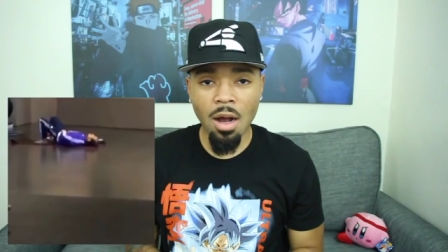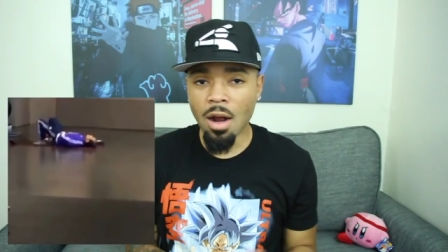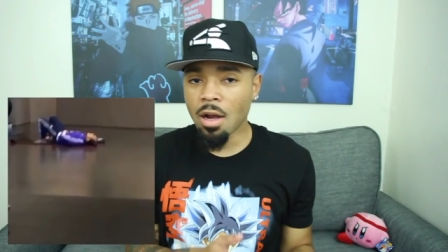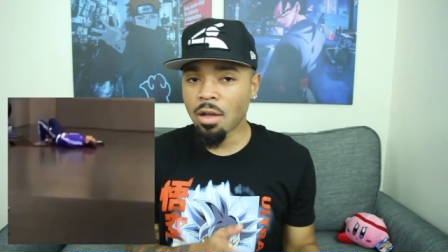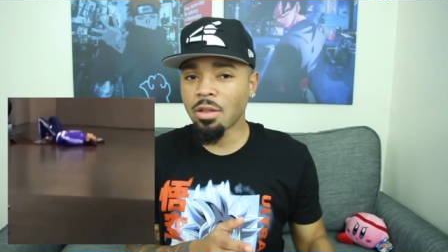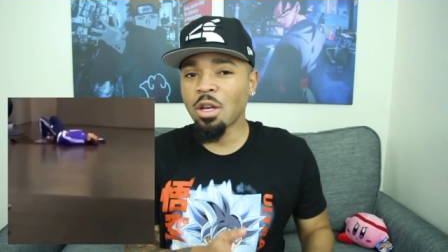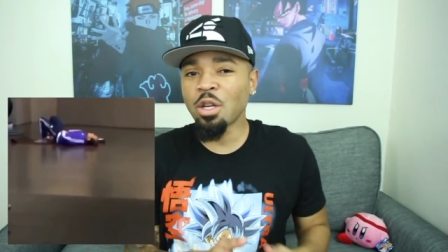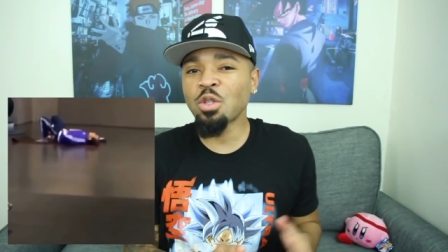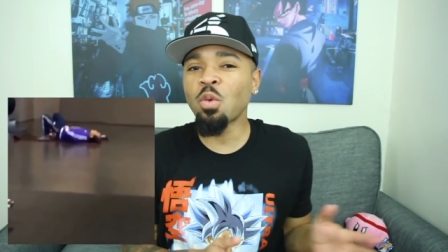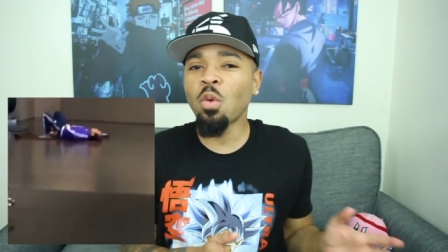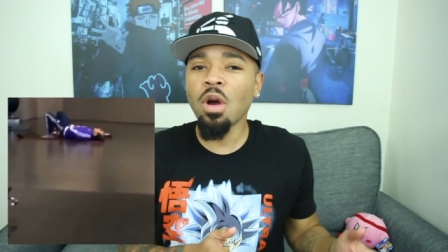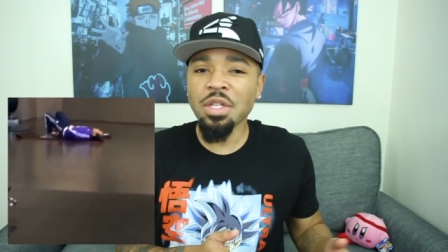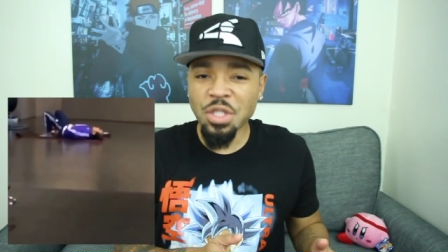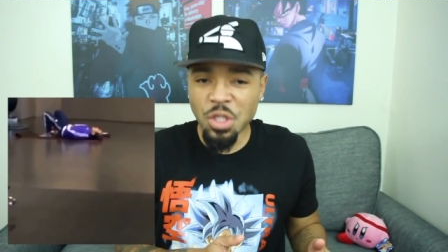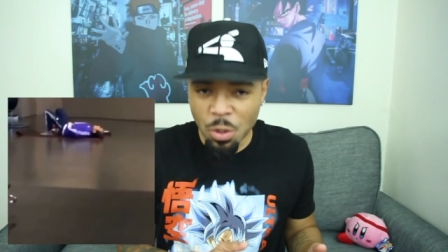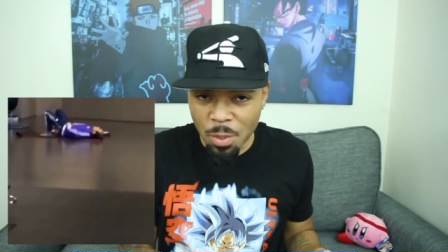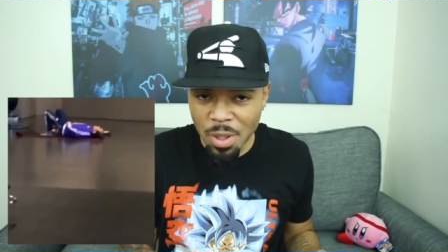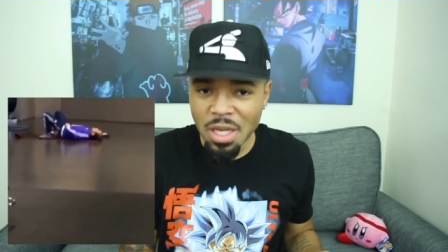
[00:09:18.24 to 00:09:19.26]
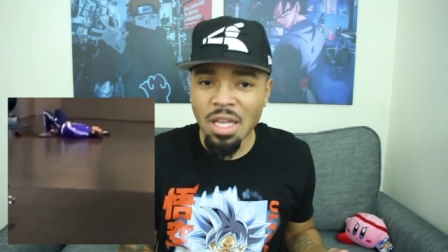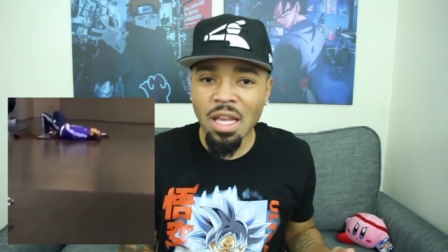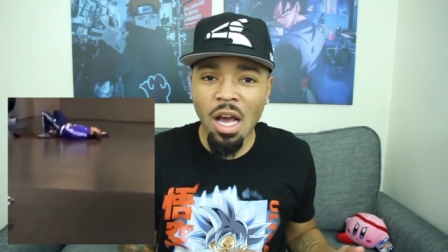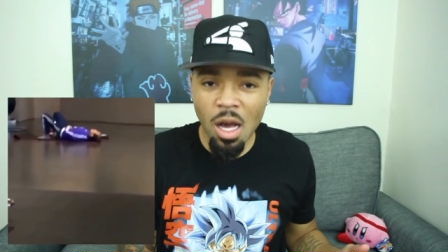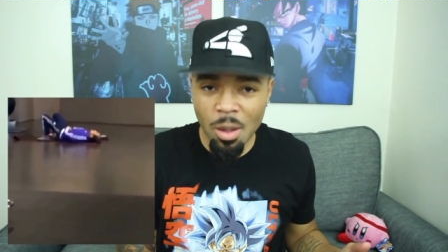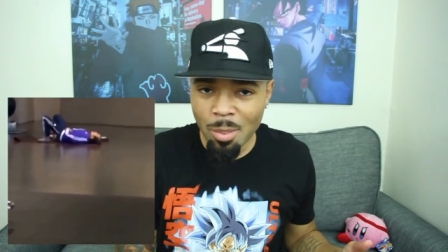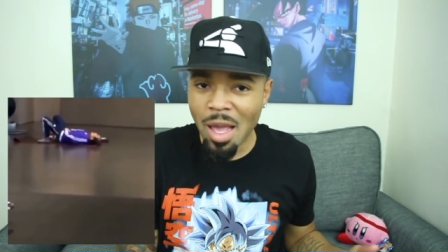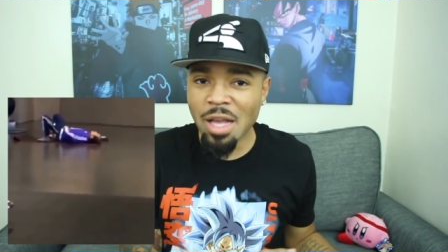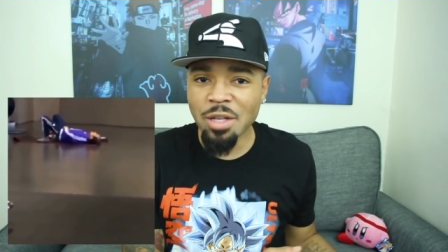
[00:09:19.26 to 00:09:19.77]
All right, there's one too many
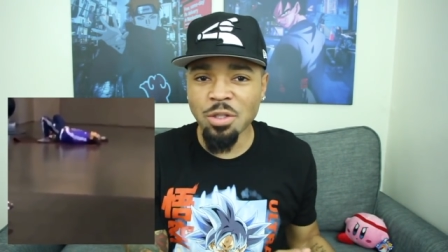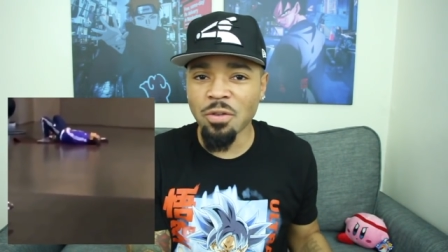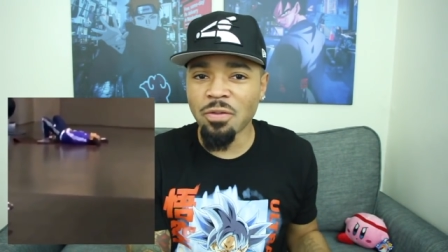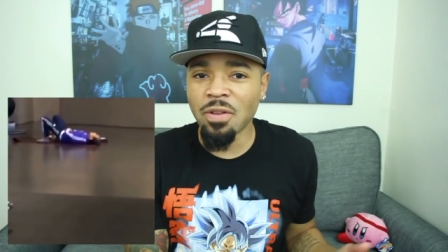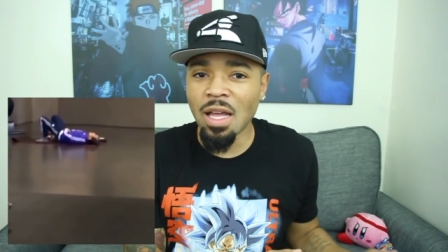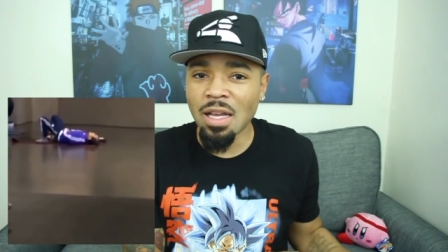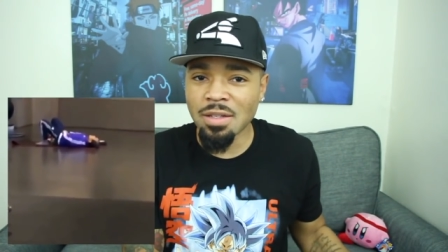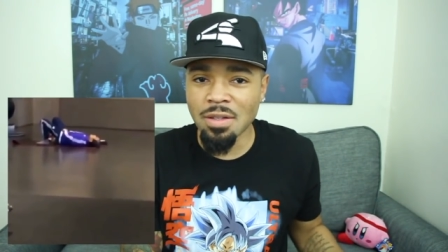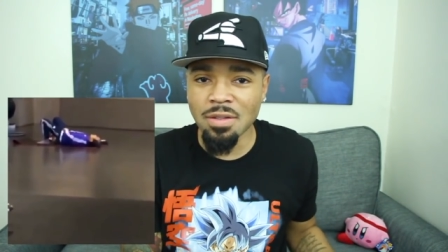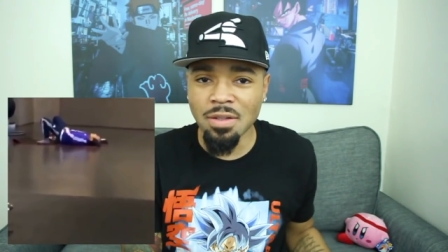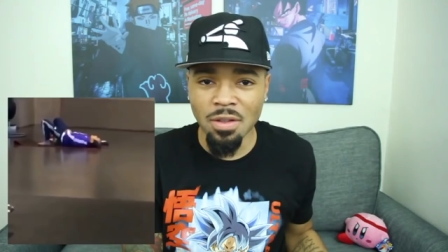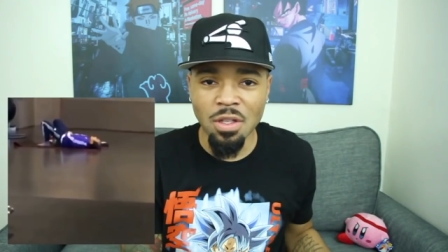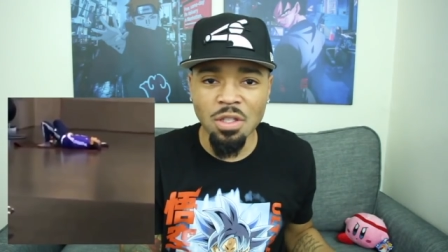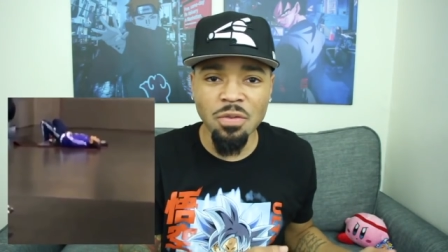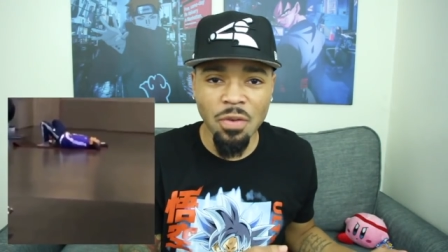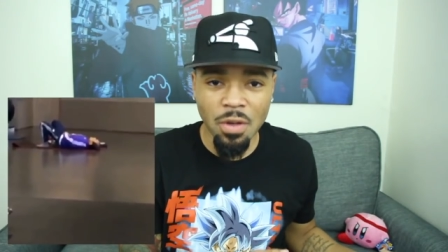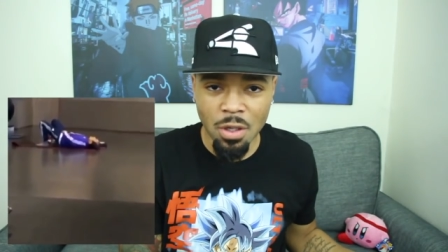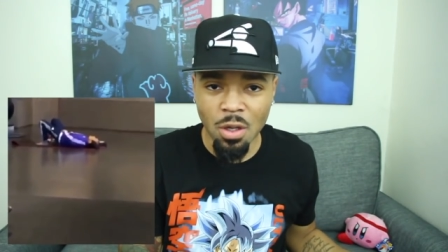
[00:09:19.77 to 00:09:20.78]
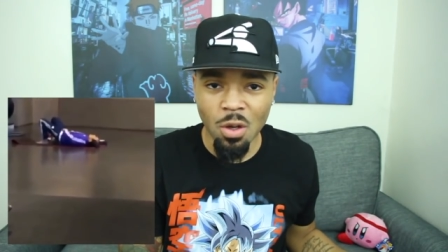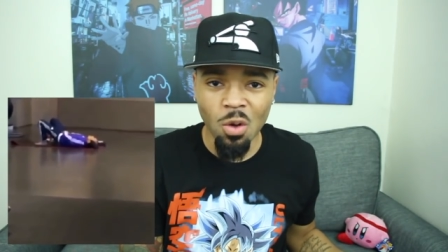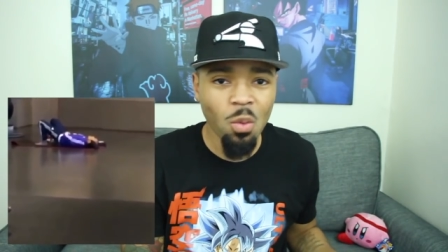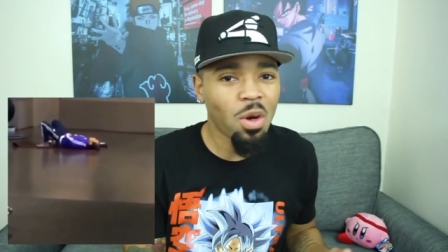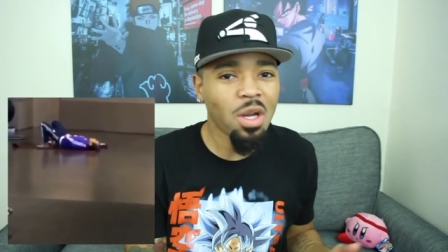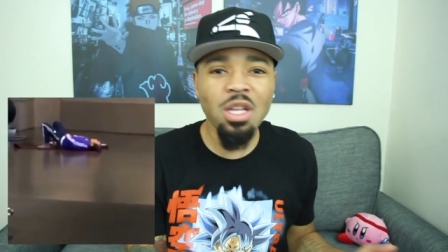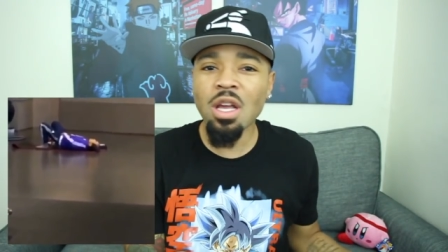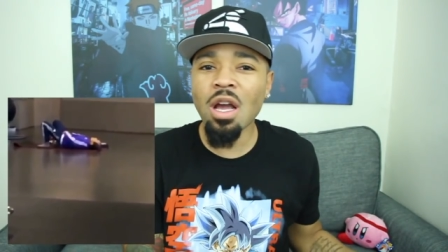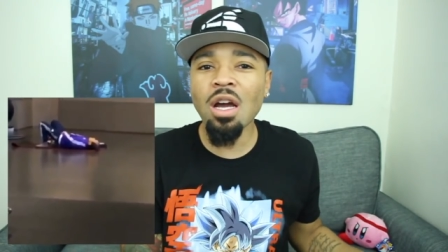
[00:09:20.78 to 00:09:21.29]
hump master flexes in this video.
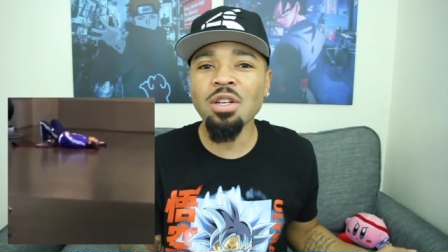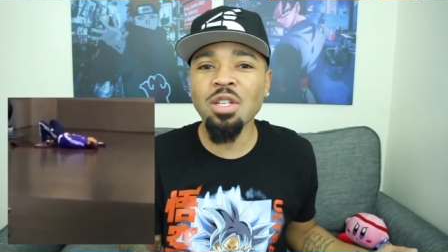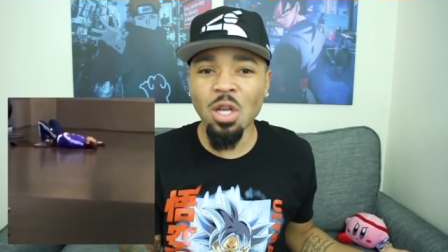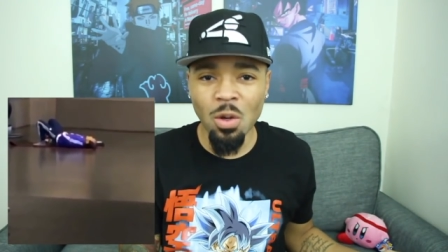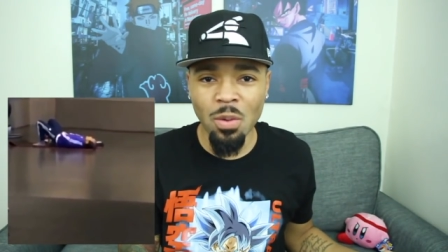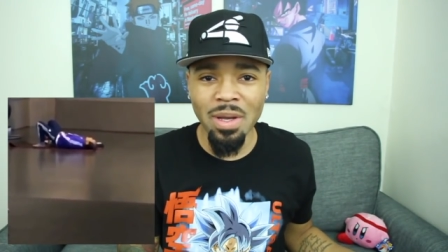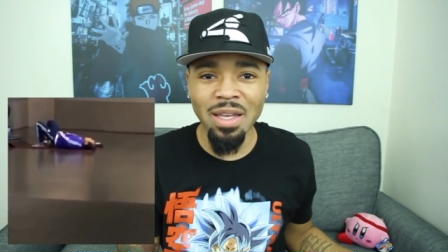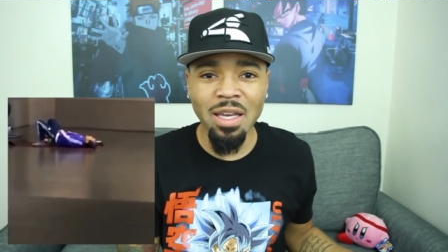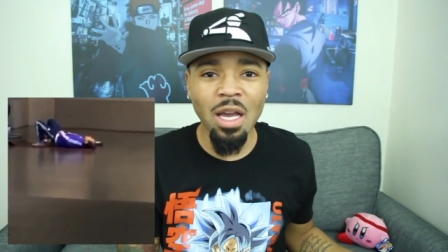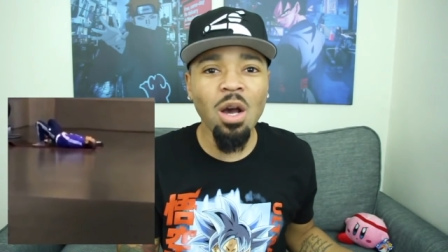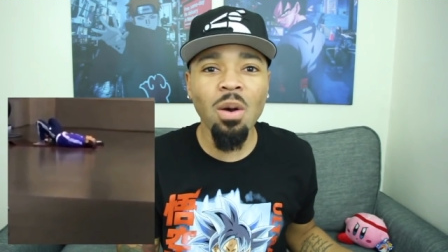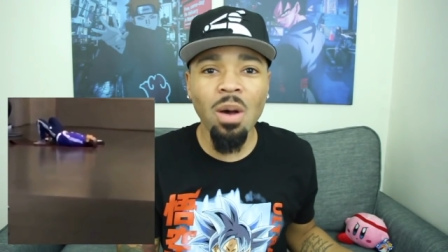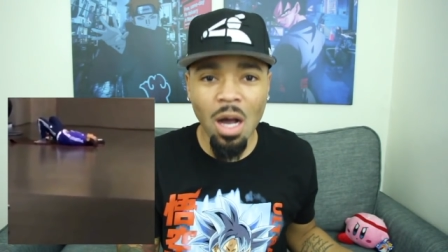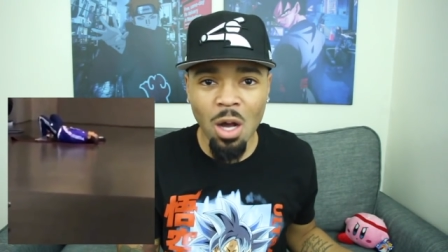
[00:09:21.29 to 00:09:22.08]
What are y'all doing? Go